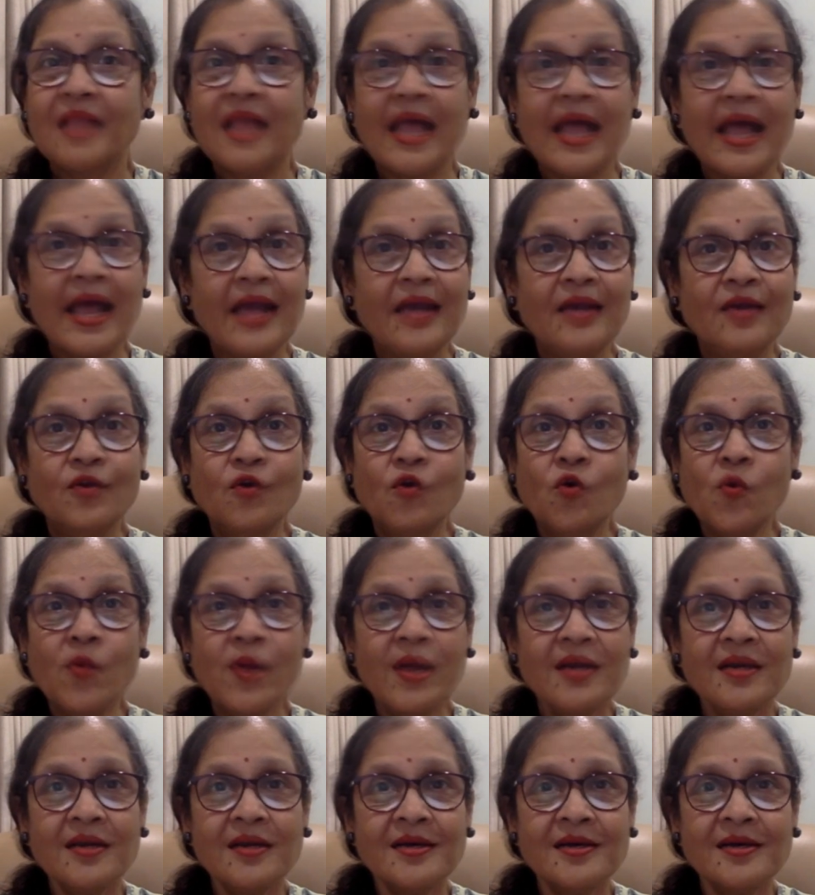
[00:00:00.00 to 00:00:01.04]
And no
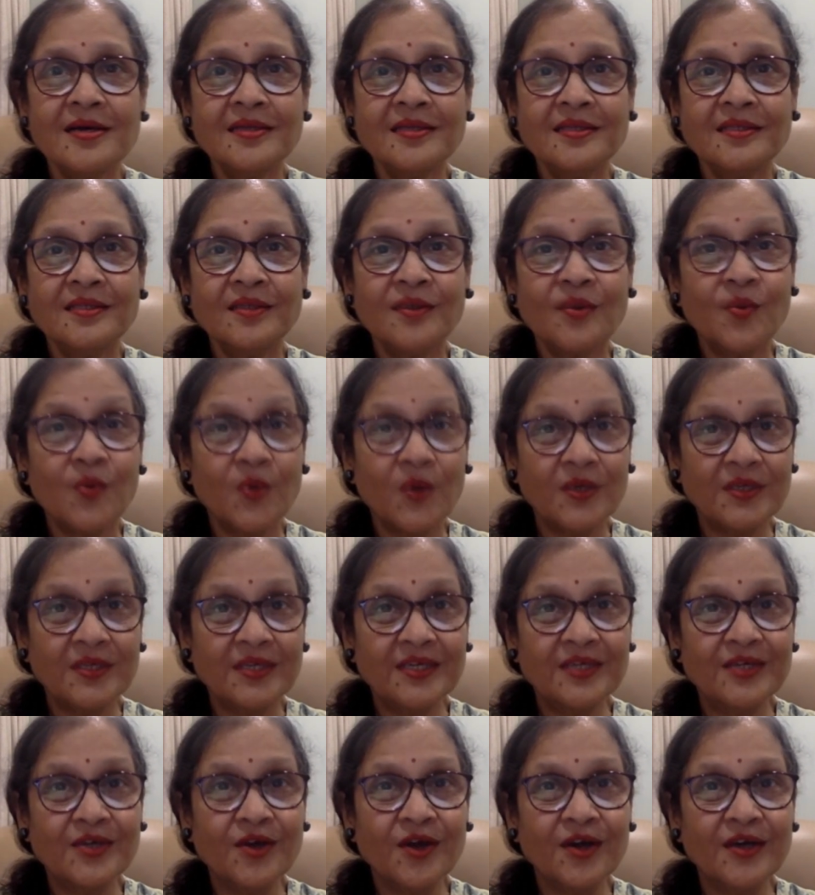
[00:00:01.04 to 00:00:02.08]
wonders, what
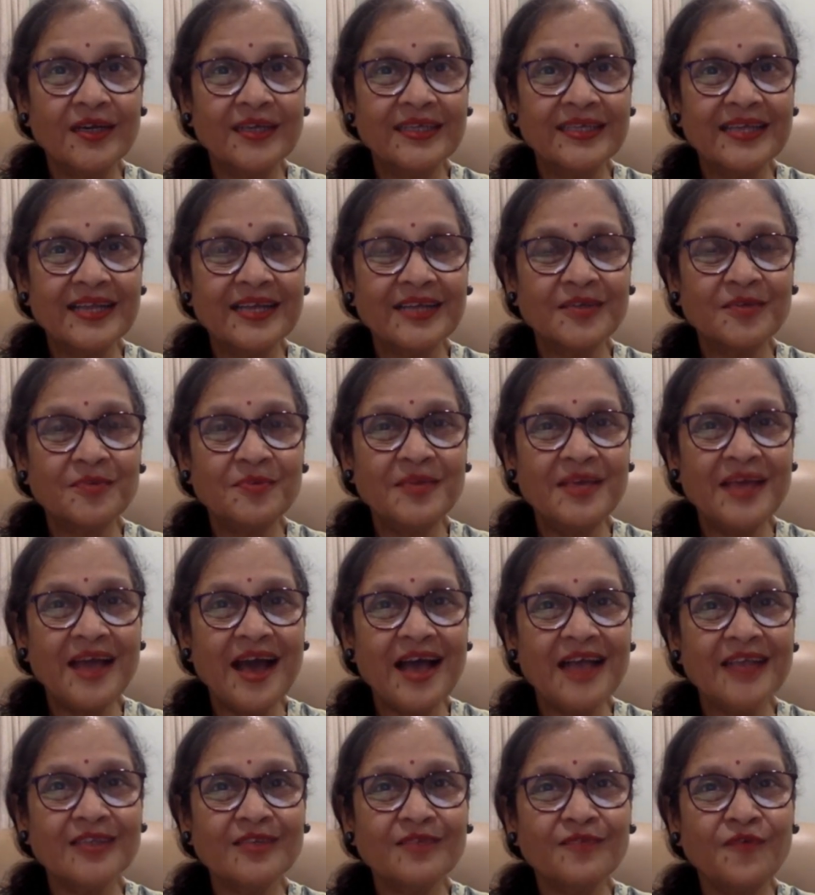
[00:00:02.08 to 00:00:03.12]
did Goddess Lakshmi
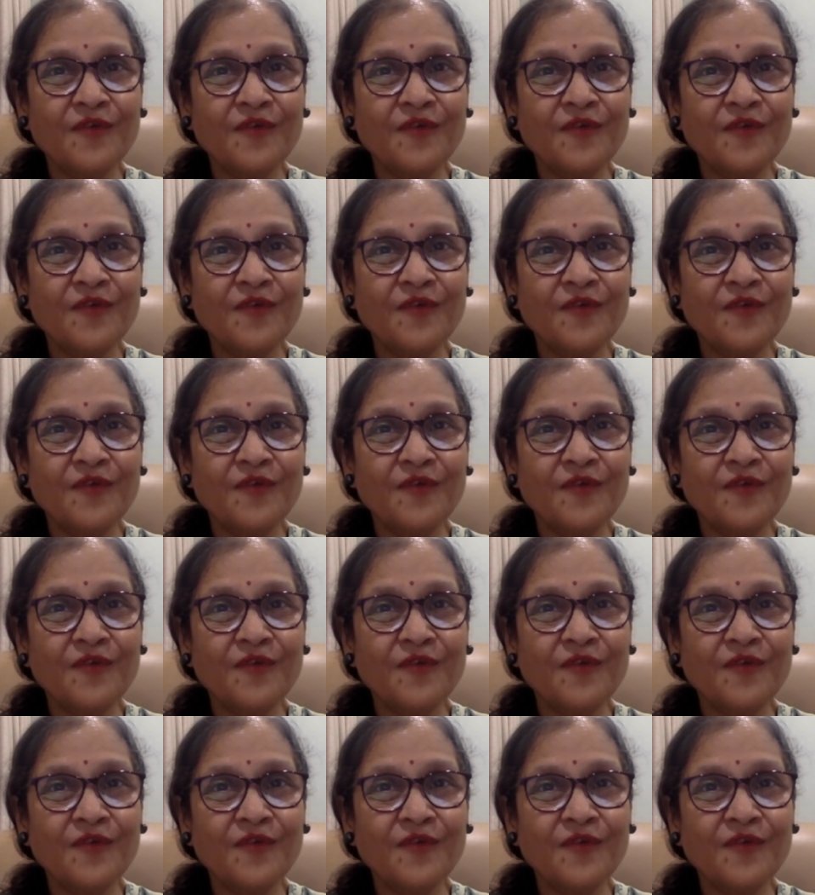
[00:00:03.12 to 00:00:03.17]
ask